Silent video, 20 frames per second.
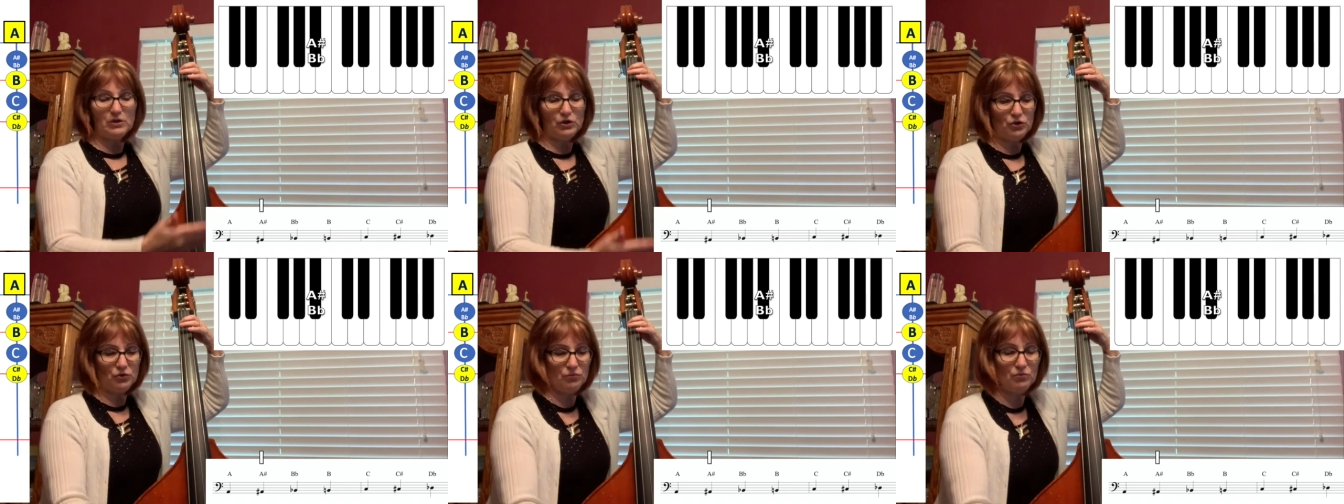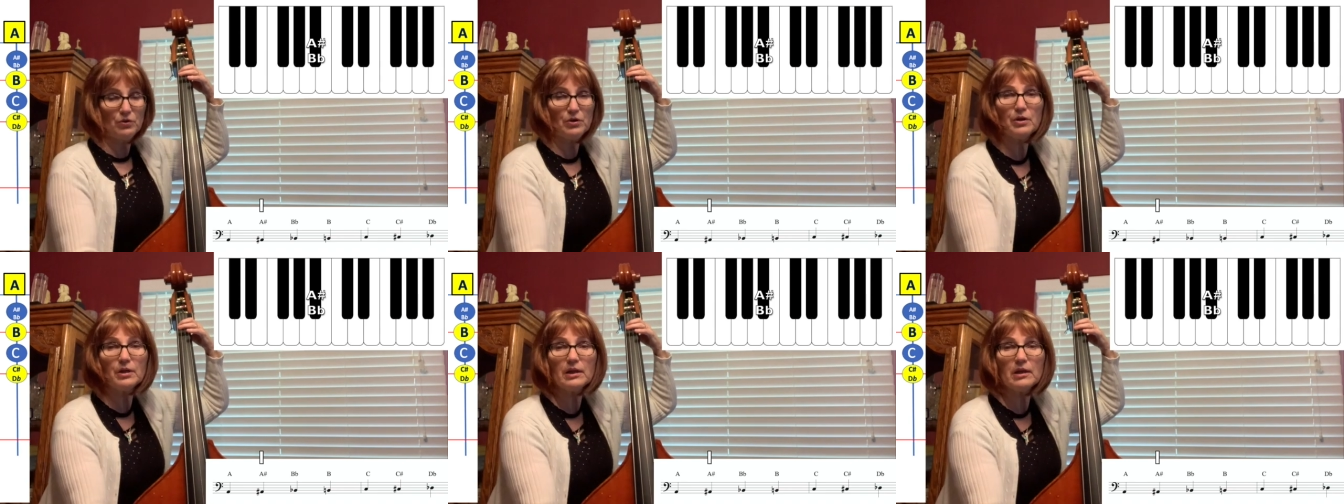
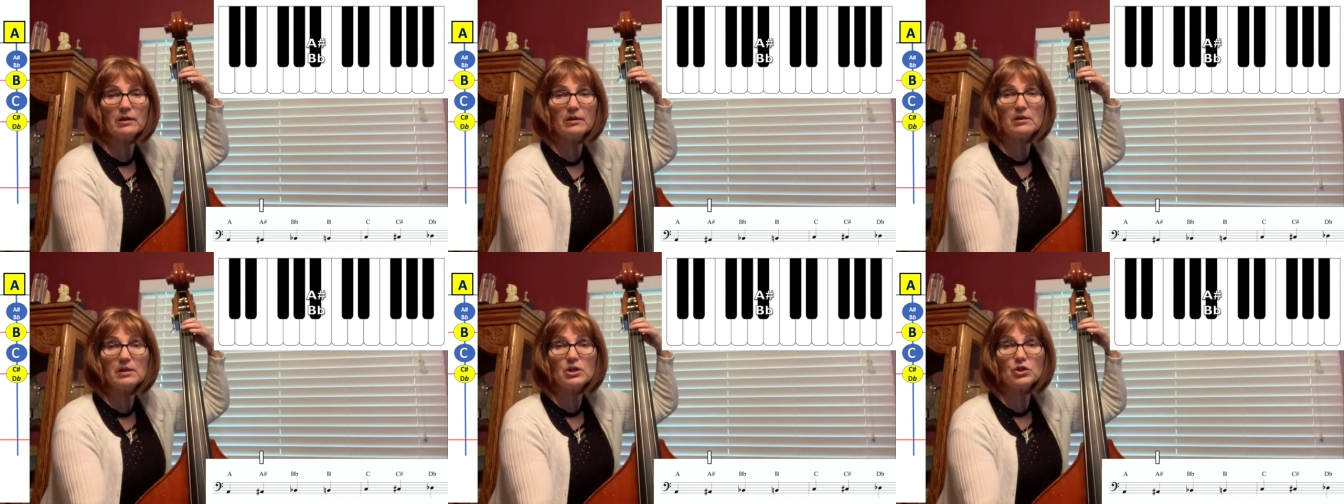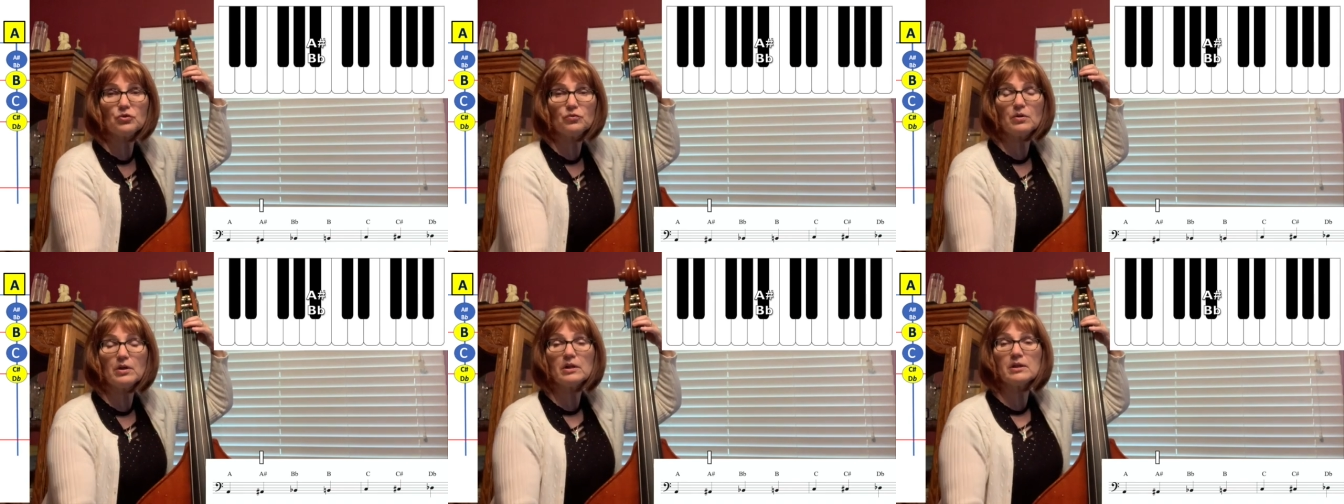shortening the
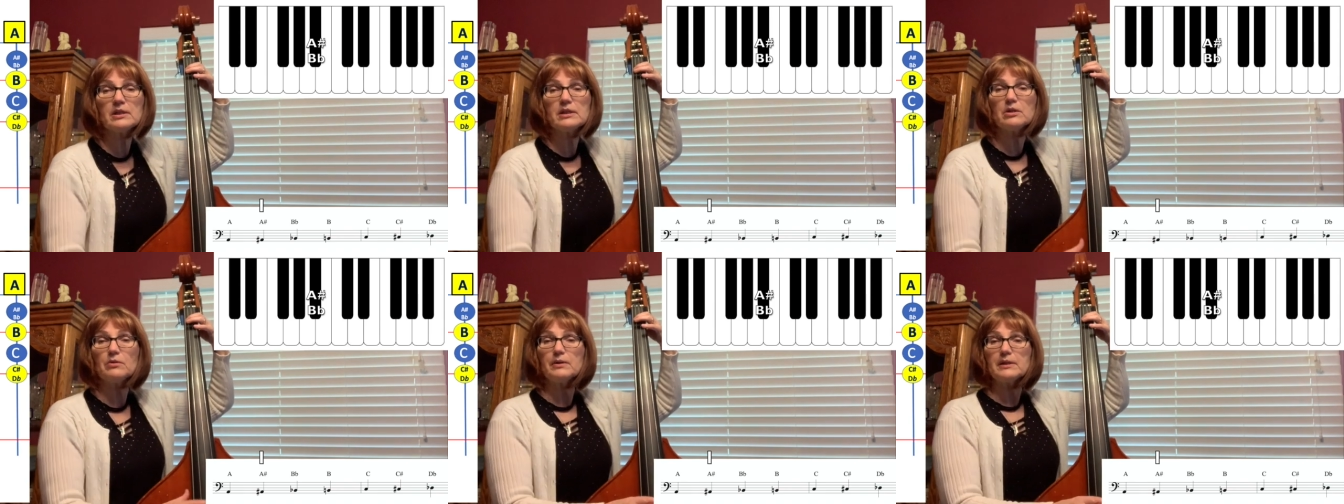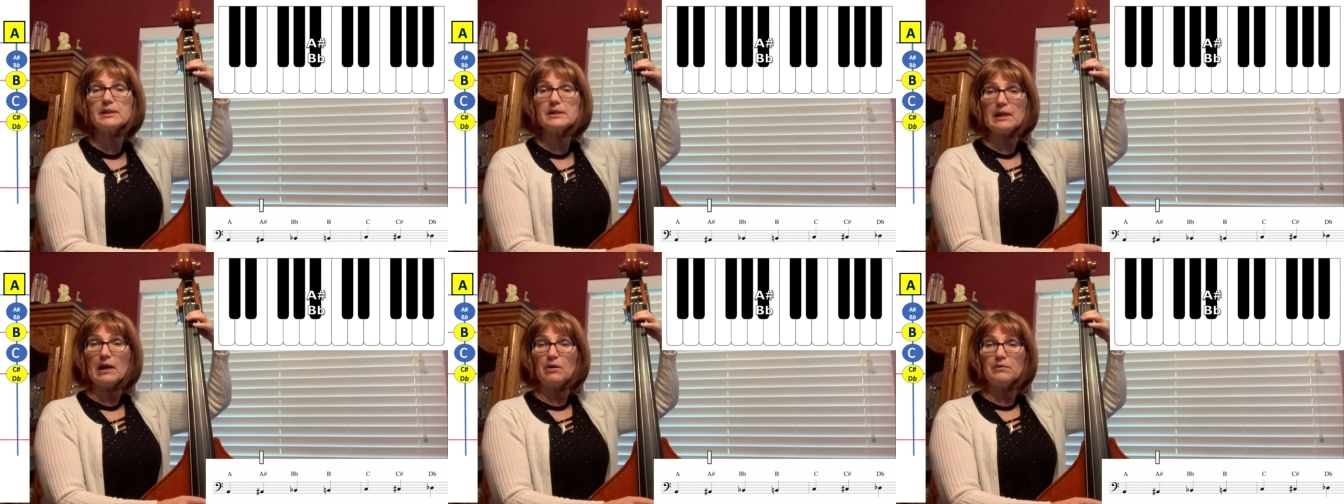string so
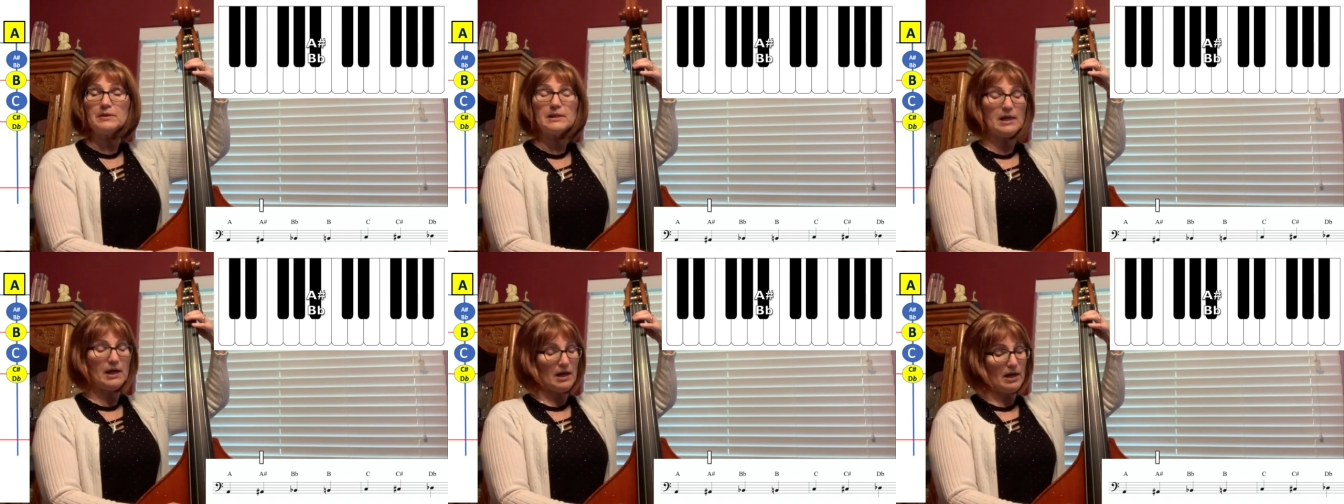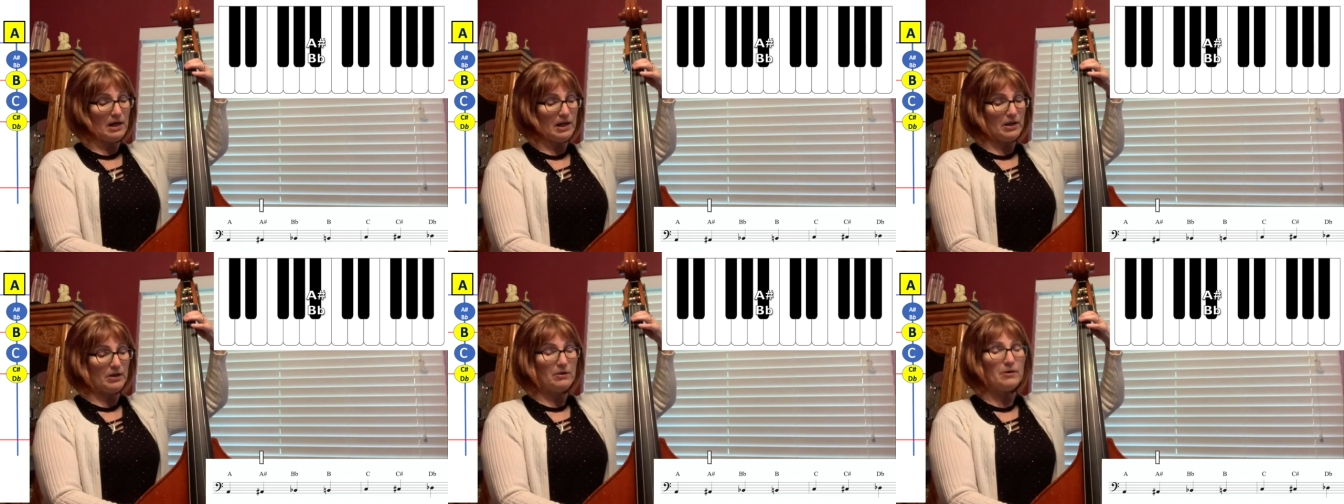it sounds
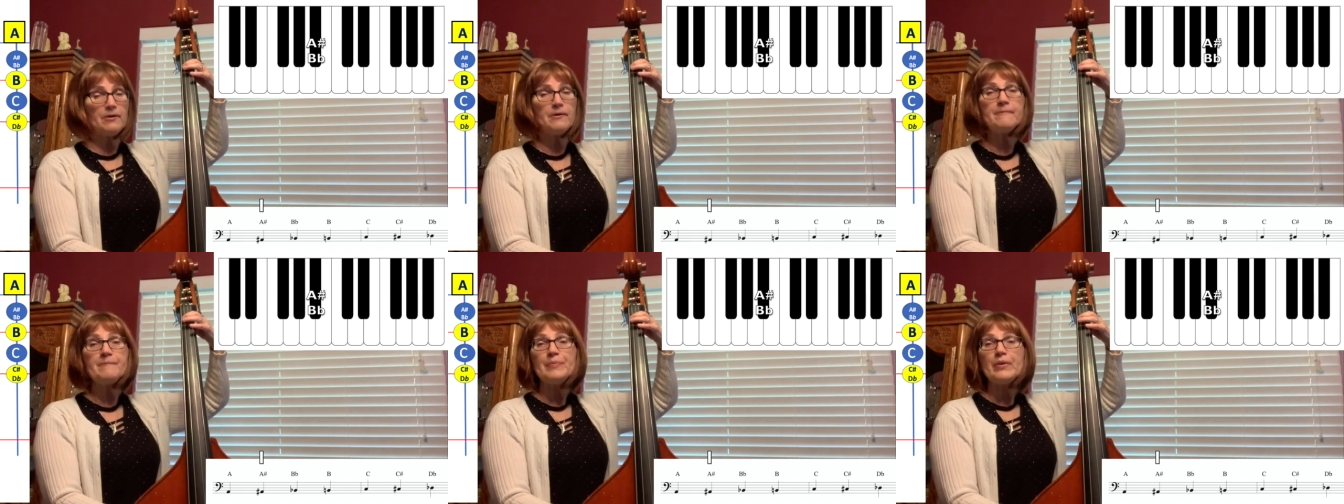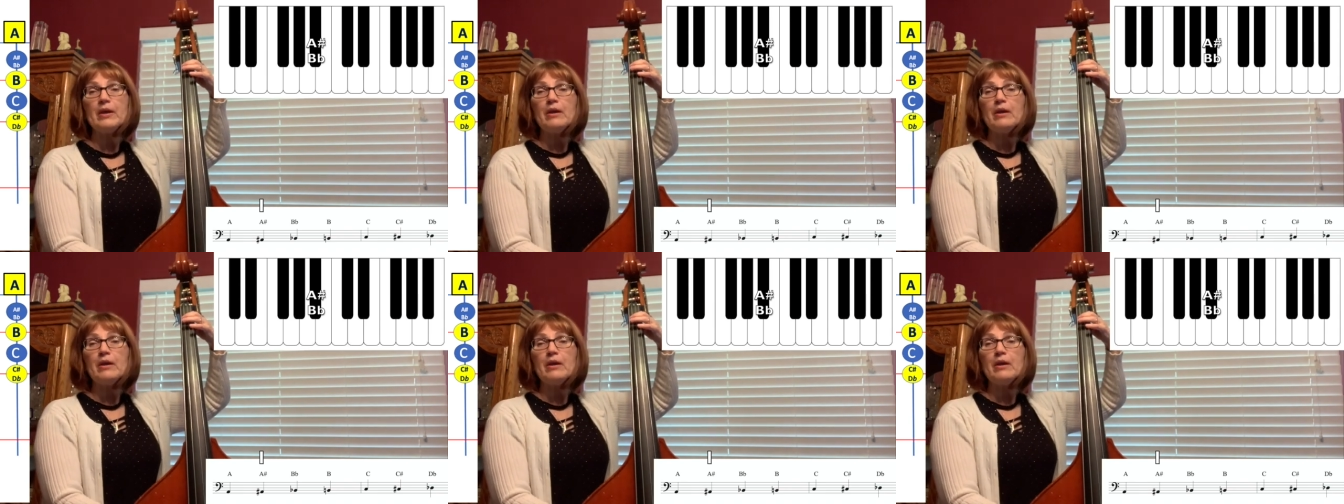higher.